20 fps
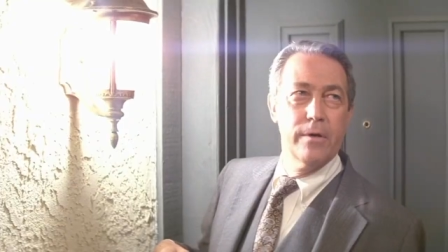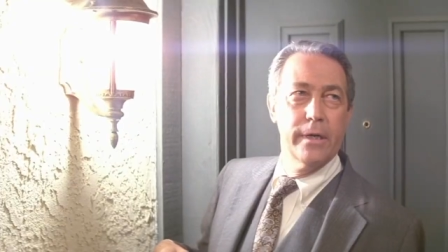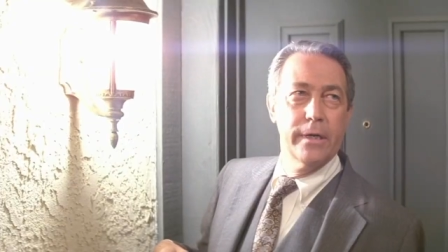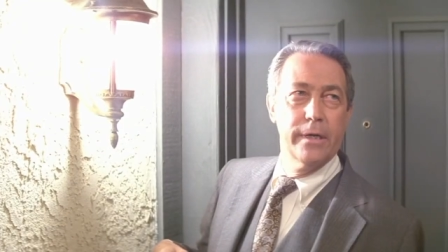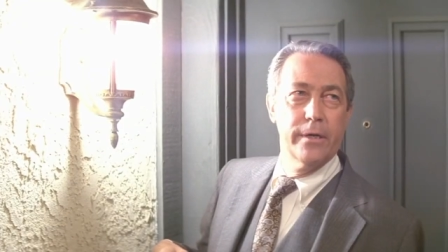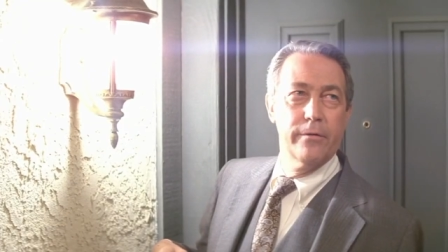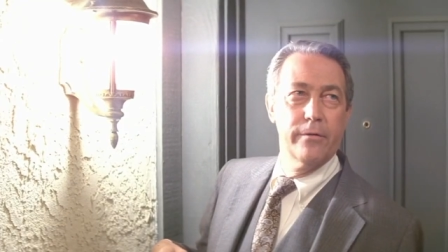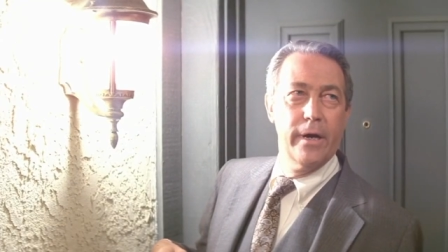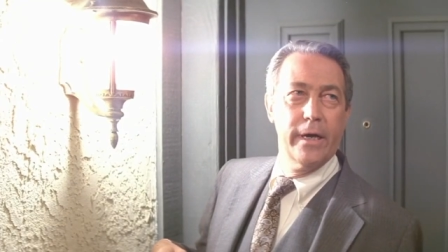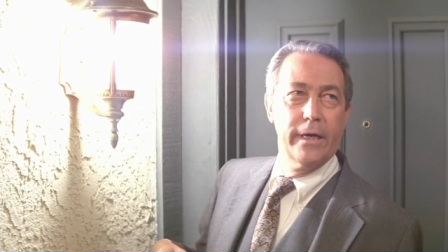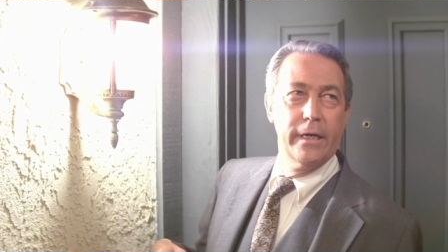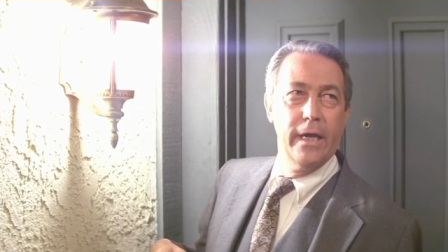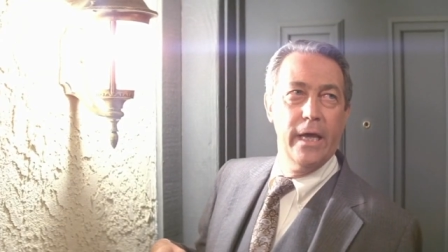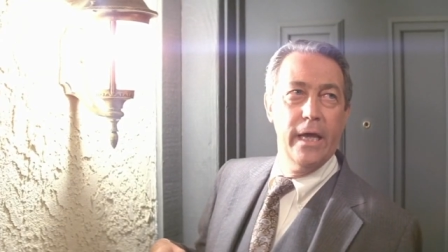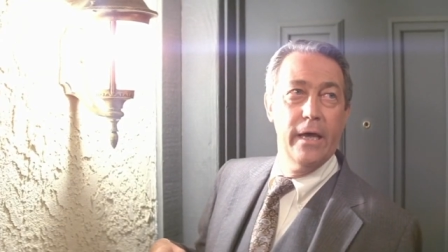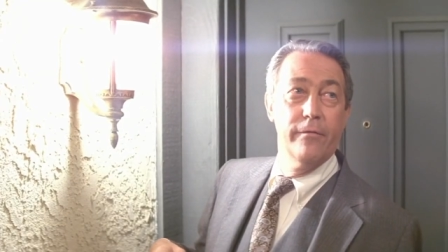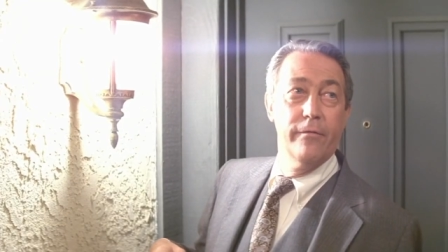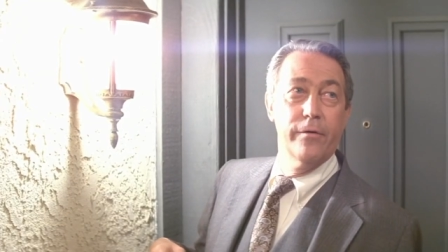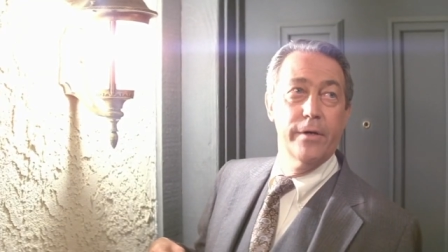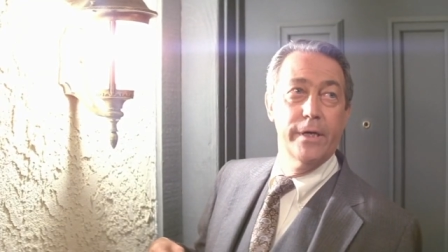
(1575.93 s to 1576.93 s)
trying to attract
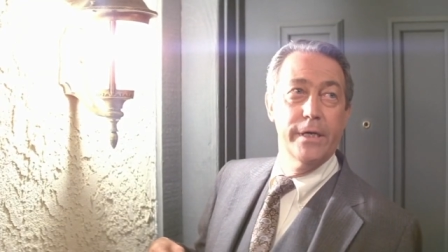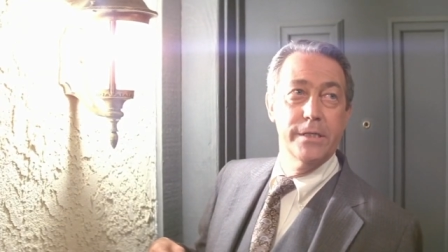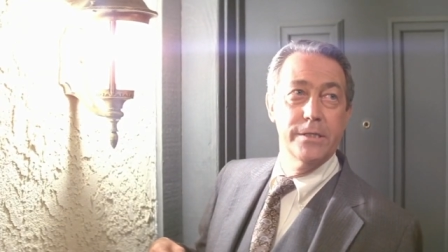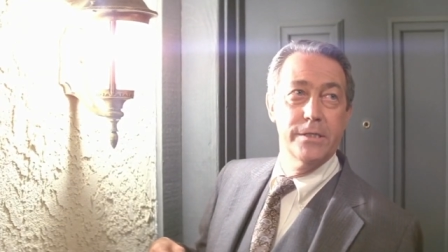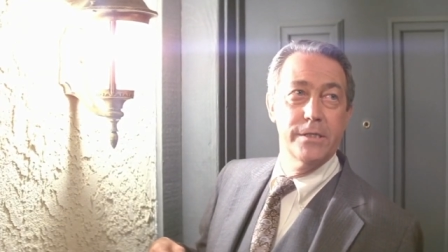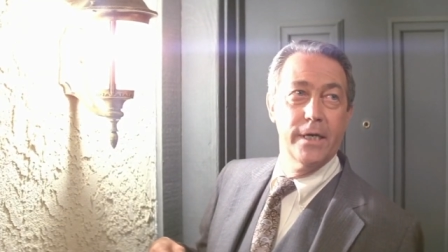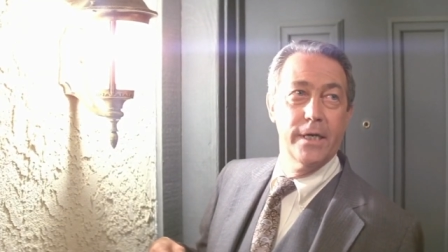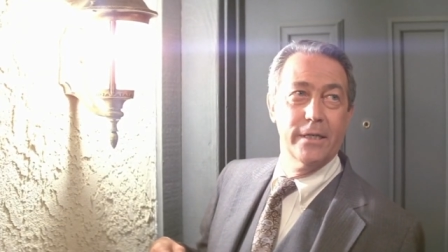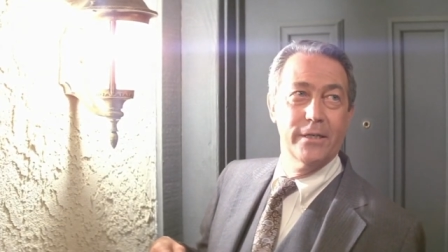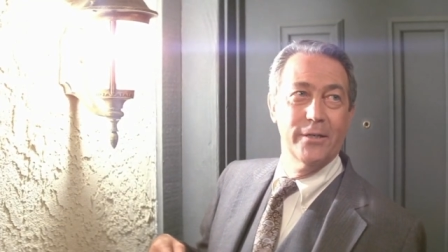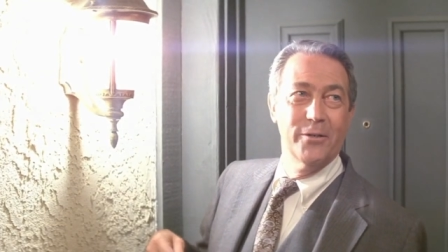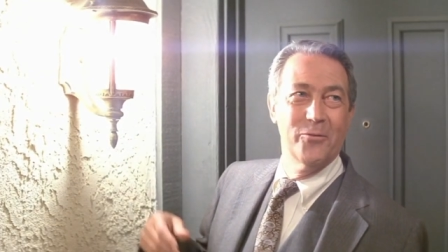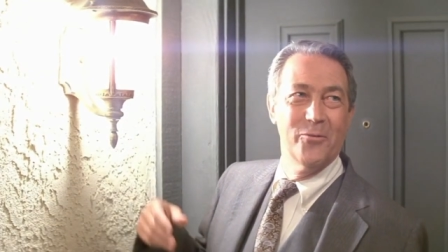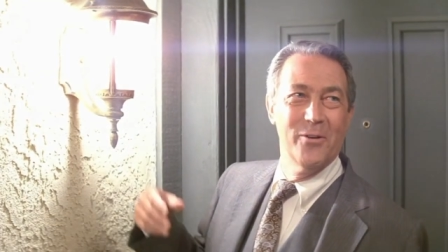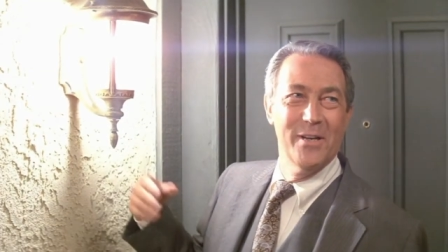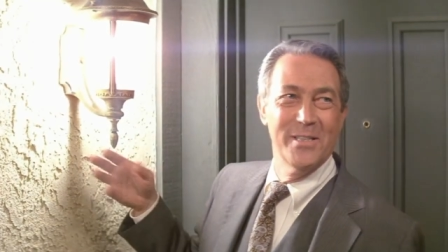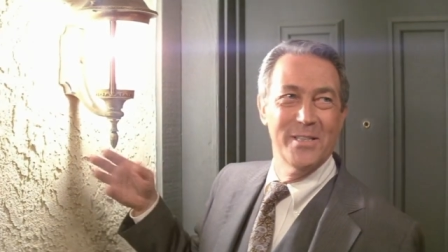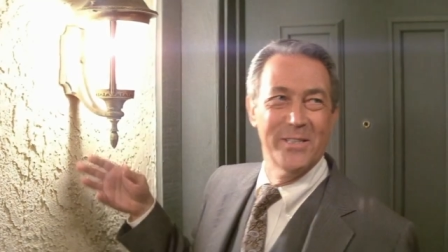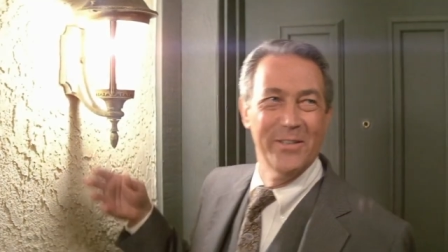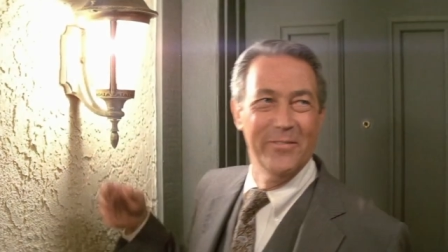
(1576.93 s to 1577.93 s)
every insect in
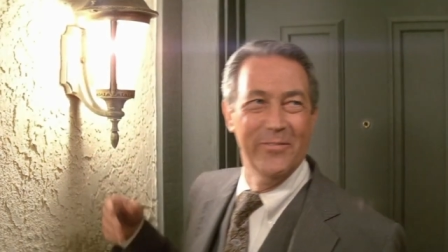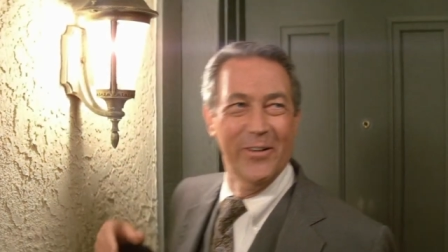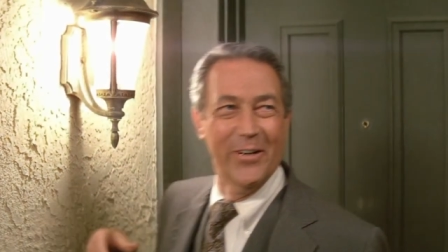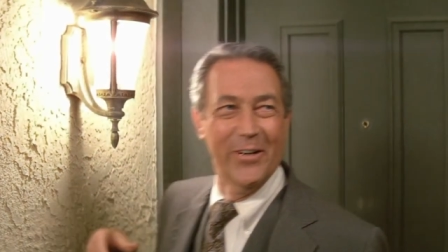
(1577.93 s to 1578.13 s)
Cuesta